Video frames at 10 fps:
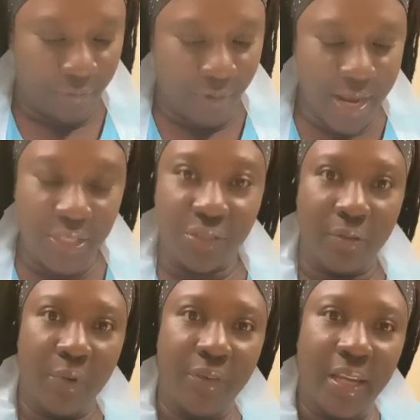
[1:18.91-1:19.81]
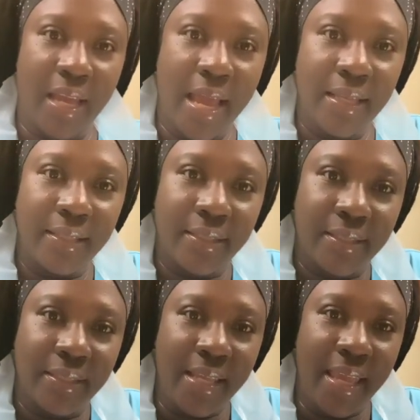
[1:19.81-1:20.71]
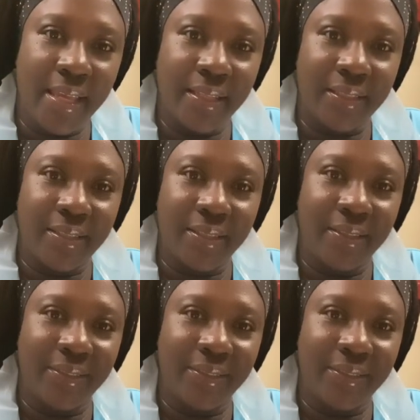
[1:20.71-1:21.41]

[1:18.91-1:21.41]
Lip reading: Fresh turmeric, guys. Yes.